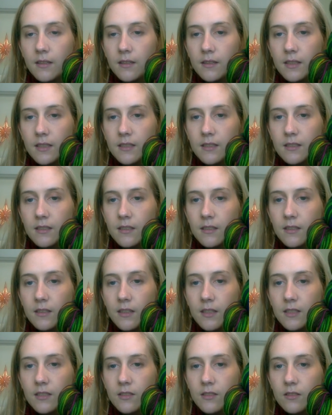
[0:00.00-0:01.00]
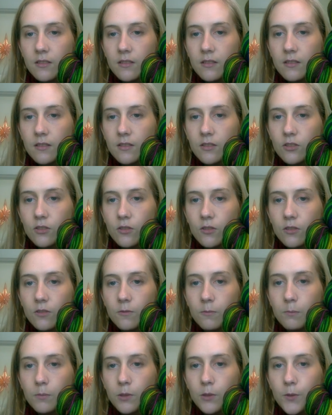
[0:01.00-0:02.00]
There's a nice shot
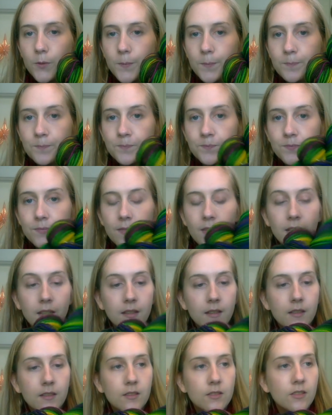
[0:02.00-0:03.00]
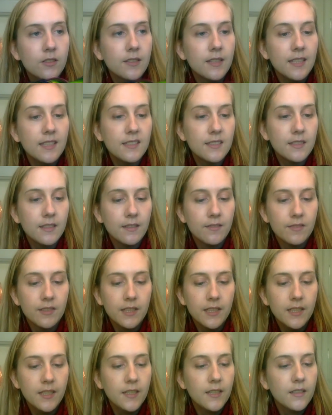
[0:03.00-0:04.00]
of blue. So that's
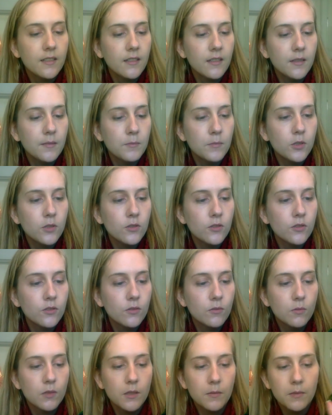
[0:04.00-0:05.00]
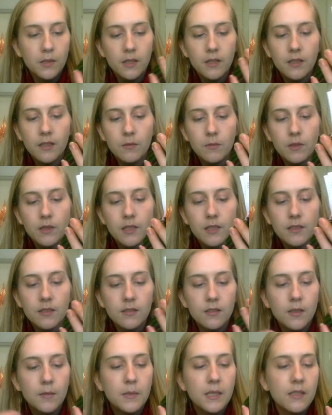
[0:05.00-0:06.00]
lovely. And I'm not sure what I'm going to knit with this.
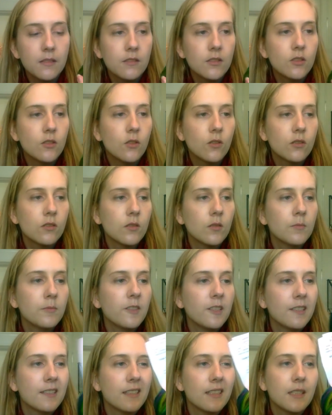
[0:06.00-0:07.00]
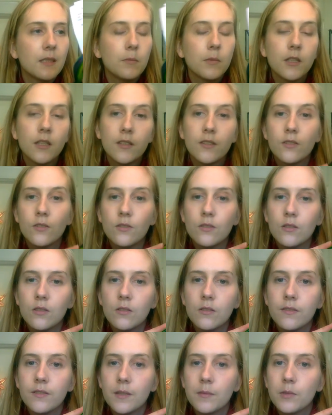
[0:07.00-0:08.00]
I mean, socks obviously, but I don't know
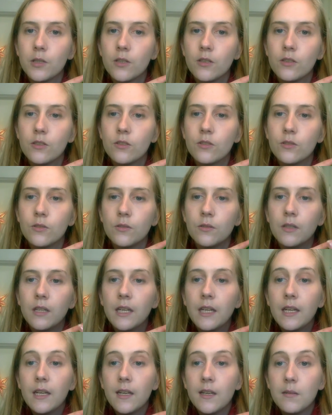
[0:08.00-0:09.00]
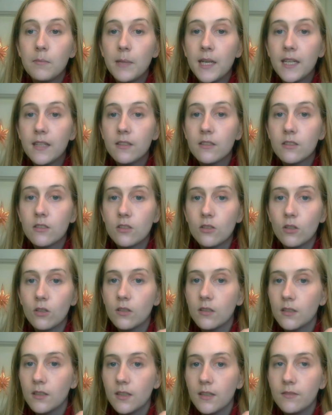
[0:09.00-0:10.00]
if I'm going to do a patterned
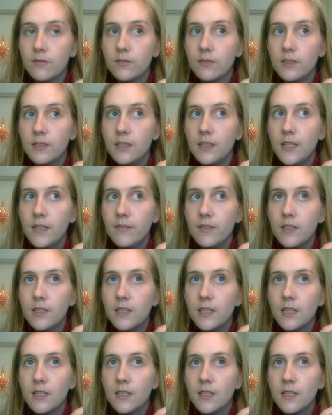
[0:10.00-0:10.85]
sock. I've never